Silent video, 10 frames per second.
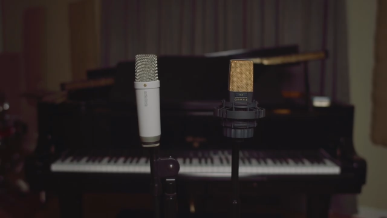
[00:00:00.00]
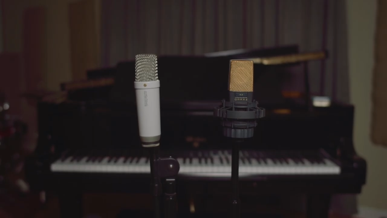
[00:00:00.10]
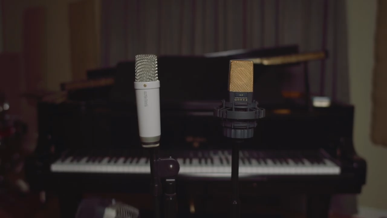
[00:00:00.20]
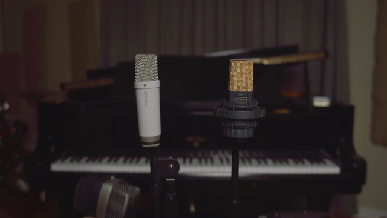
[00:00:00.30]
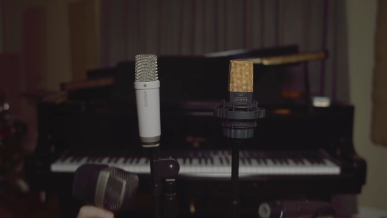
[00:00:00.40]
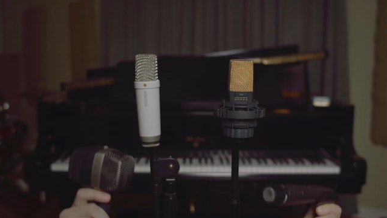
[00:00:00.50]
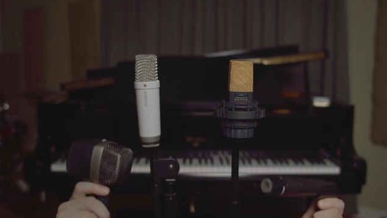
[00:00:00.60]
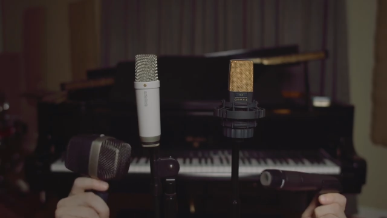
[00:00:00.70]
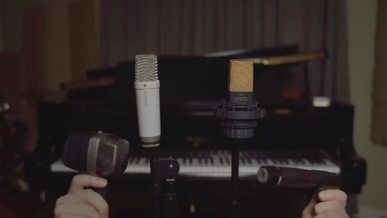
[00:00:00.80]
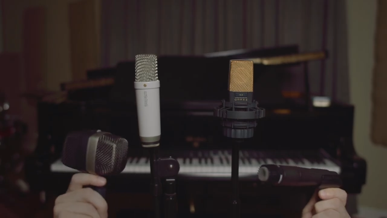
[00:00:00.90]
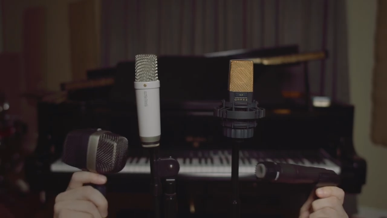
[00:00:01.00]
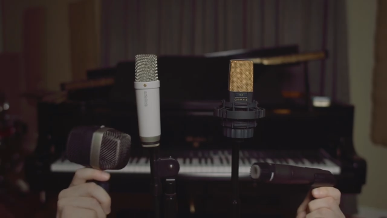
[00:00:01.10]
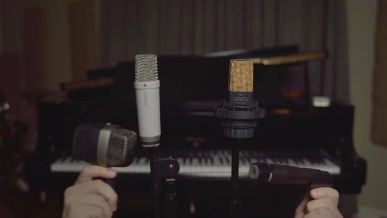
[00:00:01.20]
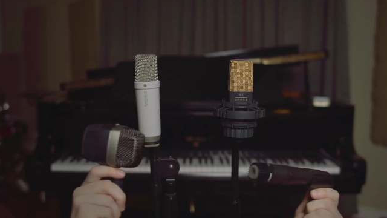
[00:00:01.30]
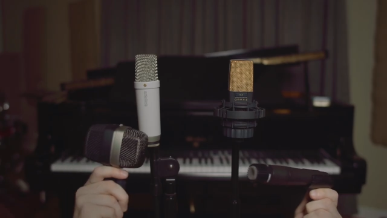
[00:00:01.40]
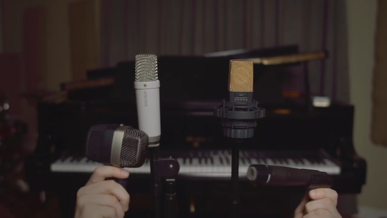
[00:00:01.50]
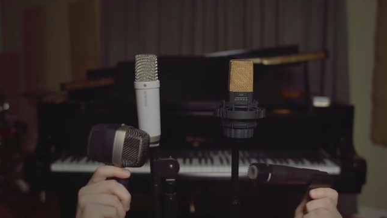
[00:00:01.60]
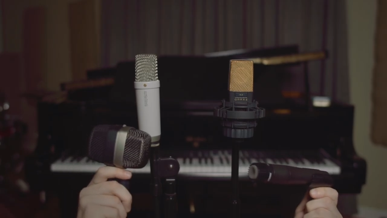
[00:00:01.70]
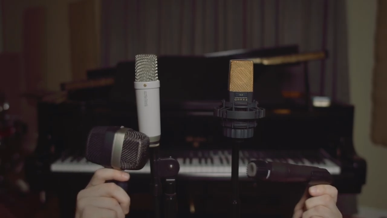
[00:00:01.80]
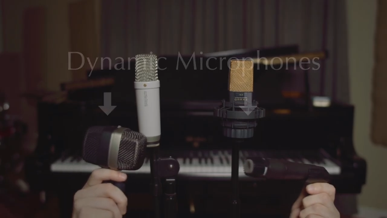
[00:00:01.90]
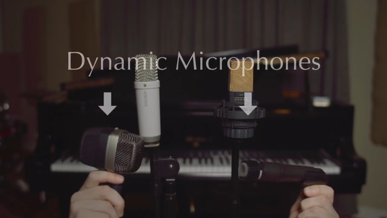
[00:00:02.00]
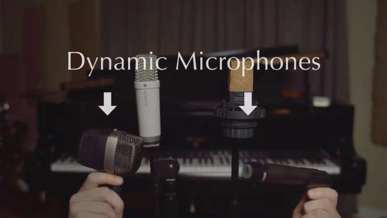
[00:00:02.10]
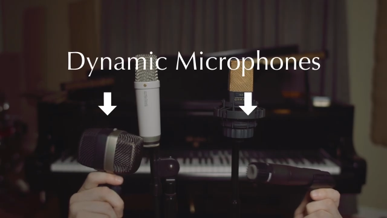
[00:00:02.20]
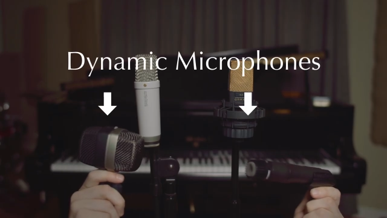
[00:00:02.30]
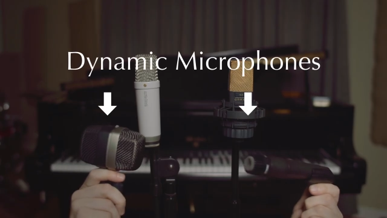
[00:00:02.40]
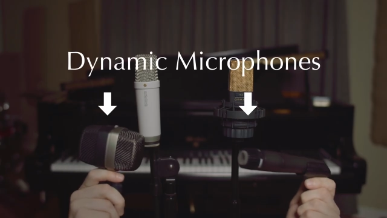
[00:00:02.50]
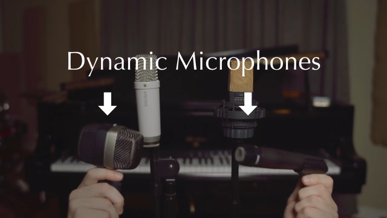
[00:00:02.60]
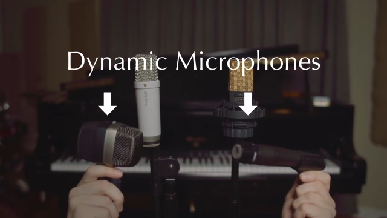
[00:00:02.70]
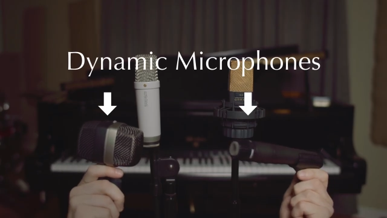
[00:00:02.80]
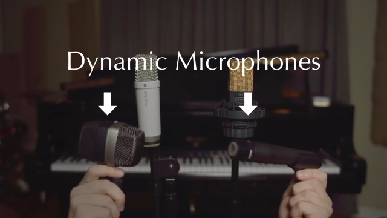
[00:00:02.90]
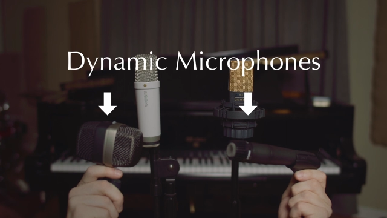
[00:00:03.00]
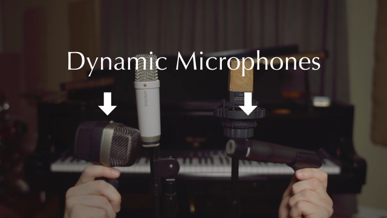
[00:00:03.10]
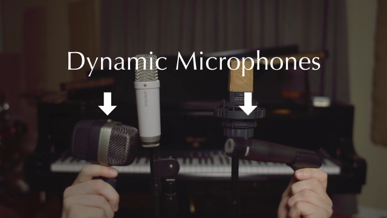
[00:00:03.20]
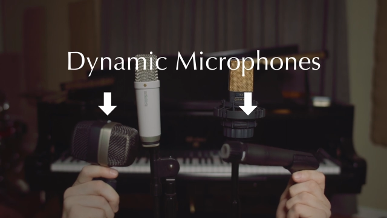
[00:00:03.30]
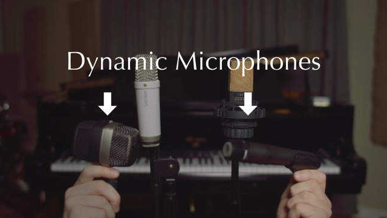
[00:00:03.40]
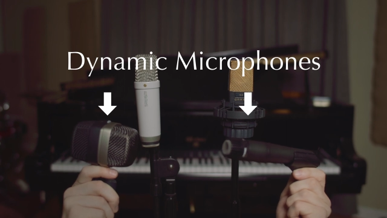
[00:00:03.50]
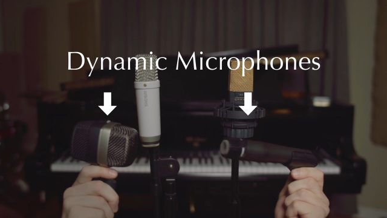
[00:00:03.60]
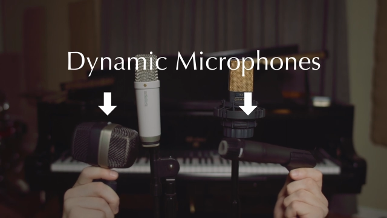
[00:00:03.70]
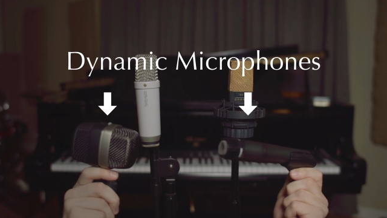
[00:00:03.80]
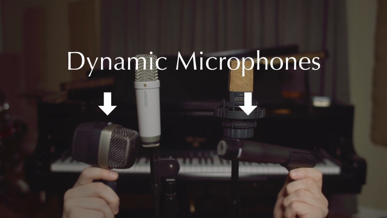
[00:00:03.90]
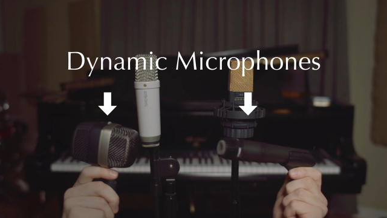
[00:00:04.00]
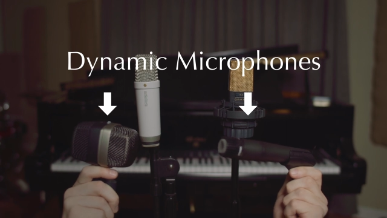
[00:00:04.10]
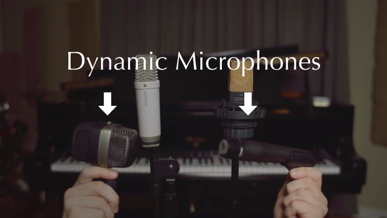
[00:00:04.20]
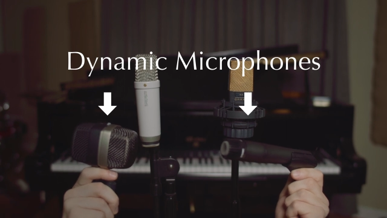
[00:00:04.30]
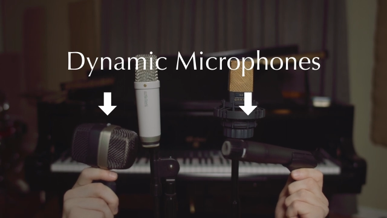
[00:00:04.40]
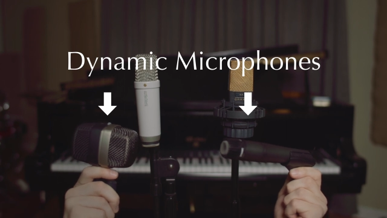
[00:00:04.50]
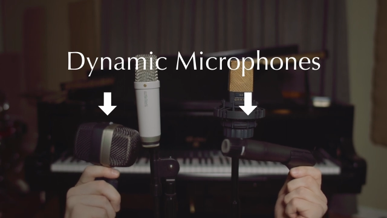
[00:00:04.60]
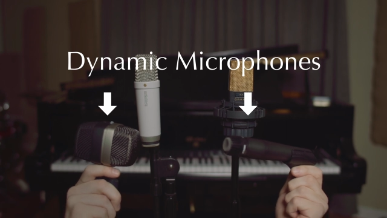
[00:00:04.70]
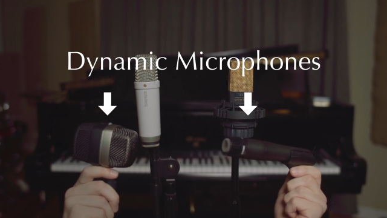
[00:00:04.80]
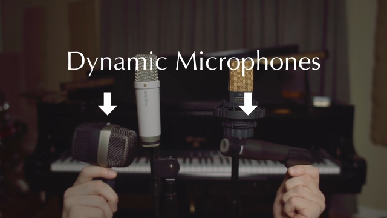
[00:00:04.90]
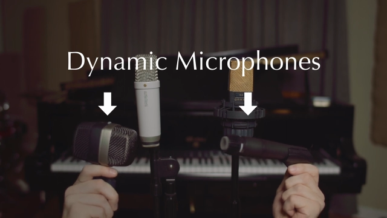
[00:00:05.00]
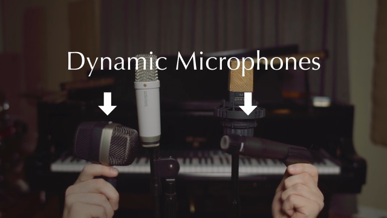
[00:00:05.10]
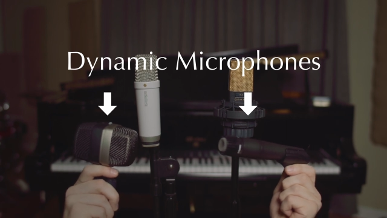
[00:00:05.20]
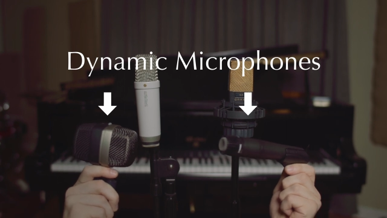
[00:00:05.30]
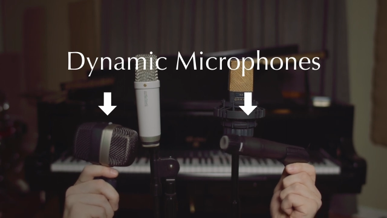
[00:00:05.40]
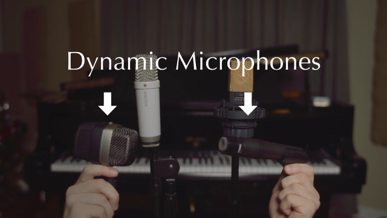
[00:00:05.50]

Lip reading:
No face is visible, so there are no lips to read.